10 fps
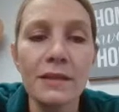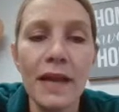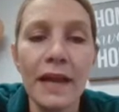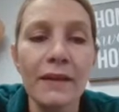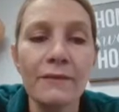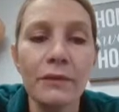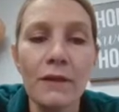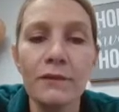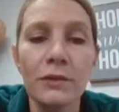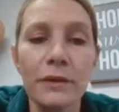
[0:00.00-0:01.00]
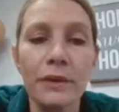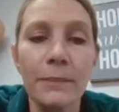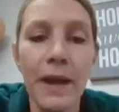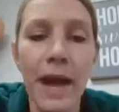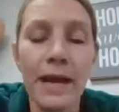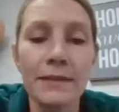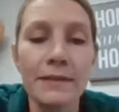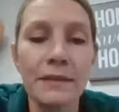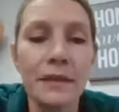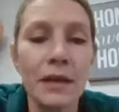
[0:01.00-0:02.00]
as I have loved you in the
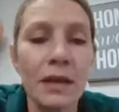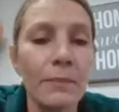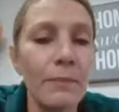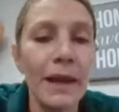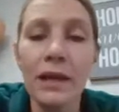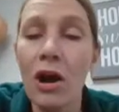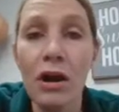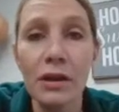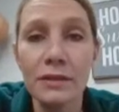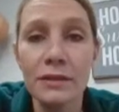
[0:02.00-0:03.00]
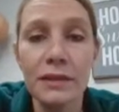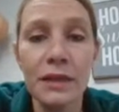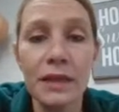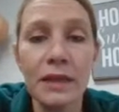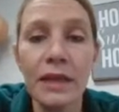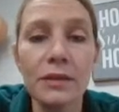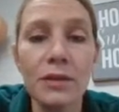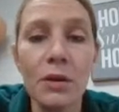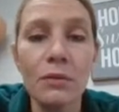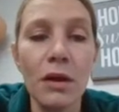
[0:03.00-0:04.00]
past, my heart can
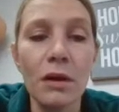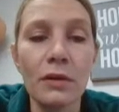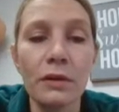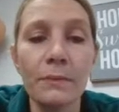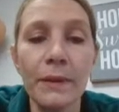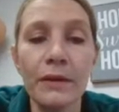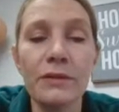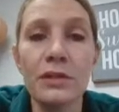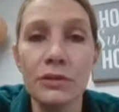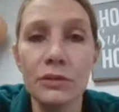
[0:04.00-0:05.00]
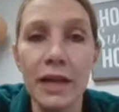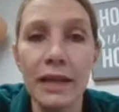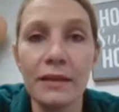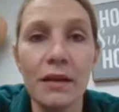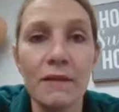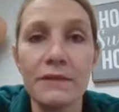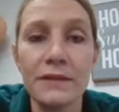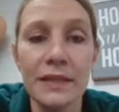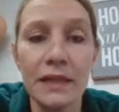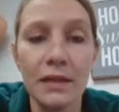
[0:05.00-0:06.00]
no longer bear the strain of
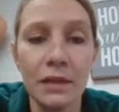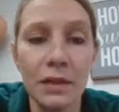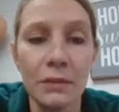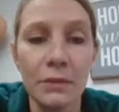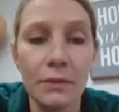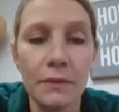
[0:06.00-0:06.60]
seeing you.